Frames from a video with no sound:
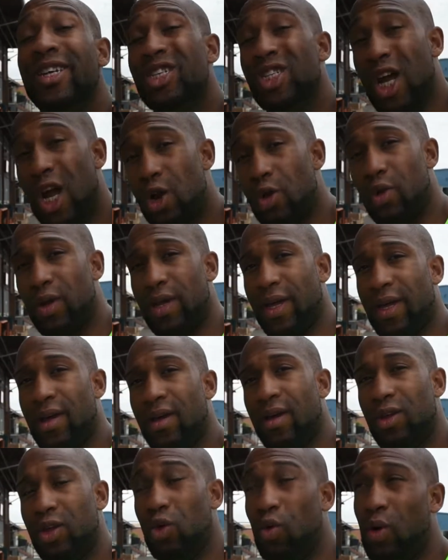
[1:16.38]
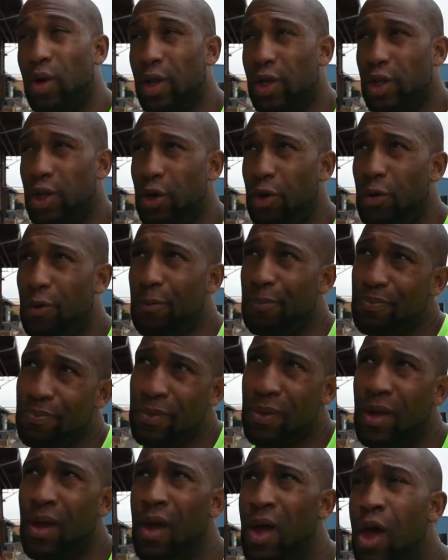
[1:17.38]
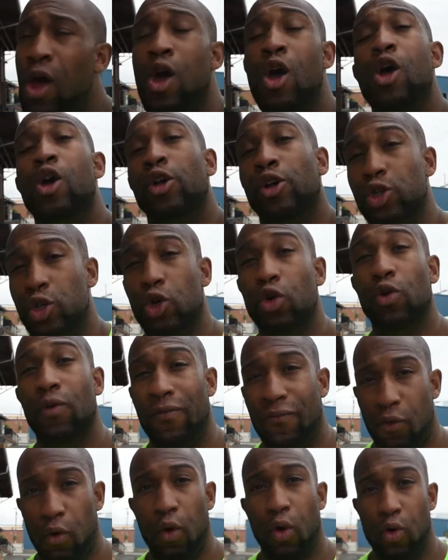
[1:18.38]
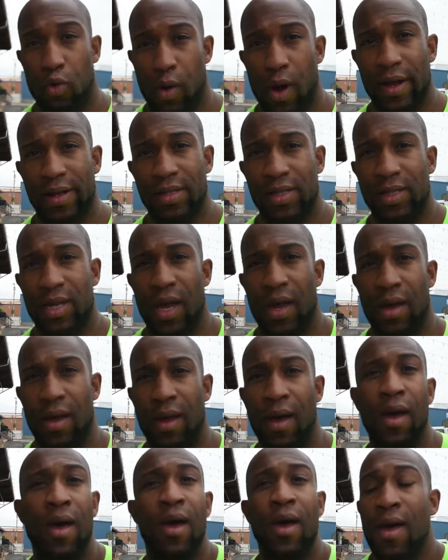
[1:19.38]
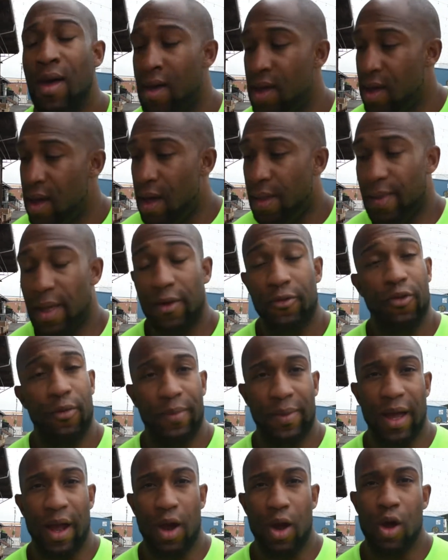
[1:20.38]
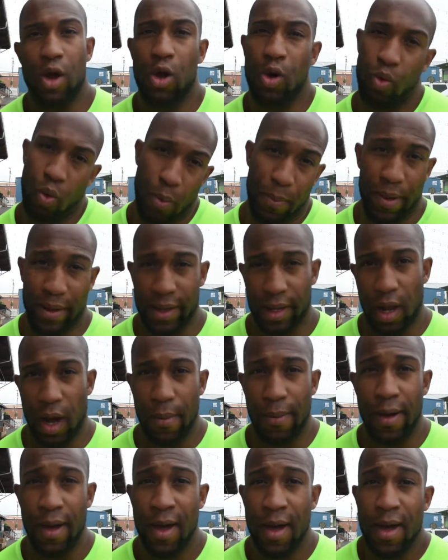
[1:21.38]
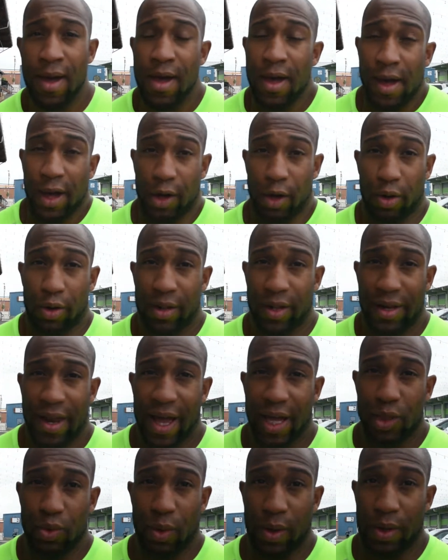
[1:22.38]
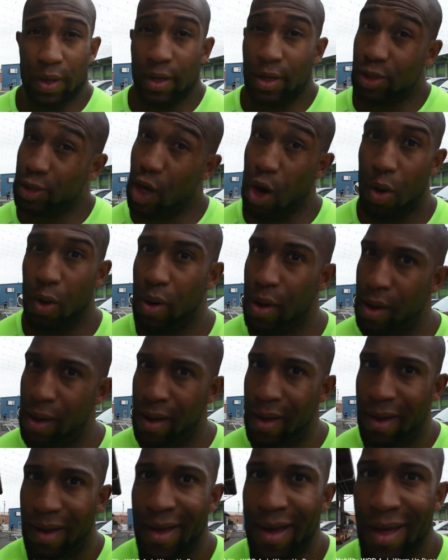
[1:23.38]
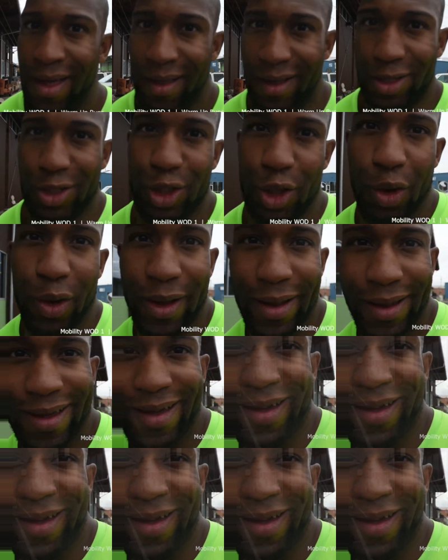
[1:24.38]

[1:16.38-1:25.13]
Generally, you want to do 2 full runs, and then from there, we'll pick it up and go to the next one. So, let's do it.